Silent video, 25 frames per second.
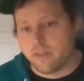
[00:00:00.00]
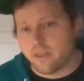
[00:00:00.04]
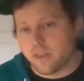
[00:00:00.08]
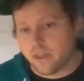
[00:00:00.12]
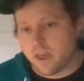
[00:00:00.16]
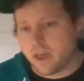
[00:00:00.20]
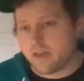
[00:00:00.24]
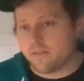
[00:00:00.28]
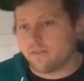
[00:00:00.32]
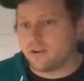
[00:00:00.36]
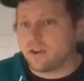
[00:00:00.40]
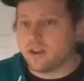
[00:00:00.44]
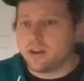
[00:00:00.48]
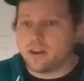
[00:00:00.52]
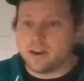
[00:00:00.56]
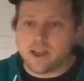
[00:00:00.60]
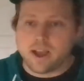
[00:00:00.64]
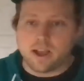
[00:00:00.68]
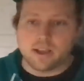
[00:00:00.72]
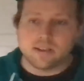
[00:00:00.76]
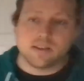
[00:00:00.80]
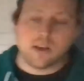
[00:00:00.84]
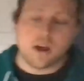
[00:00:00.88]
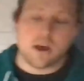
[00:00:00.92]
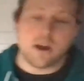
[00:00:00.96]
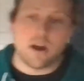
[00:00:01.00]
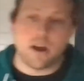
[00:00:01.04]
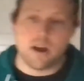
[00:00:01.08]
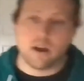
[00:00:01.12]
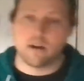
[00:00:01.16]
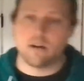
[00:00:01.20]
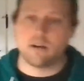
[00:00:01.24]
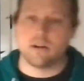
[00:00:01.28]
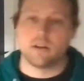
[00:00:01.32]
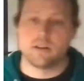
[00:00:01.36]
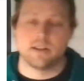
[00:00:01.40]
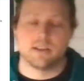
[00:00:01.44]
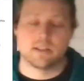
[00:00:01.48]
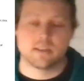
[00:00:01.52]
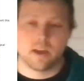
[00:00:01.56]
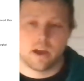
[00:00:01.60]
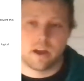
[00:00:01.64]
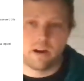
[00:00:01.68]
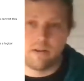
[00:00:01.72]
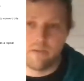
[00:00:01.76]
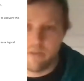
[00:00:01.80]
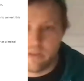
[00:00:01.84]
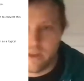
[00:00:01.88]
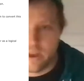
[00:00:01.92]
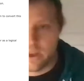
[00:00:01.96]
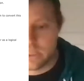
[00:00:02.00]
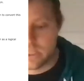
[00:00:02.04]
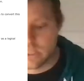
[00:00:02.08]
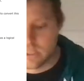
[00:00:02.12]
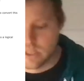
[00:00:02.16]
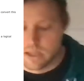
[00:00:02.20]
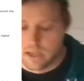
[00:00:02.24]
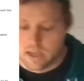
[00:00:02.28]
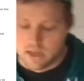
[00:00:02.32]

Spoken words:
you have an index on it and all these things.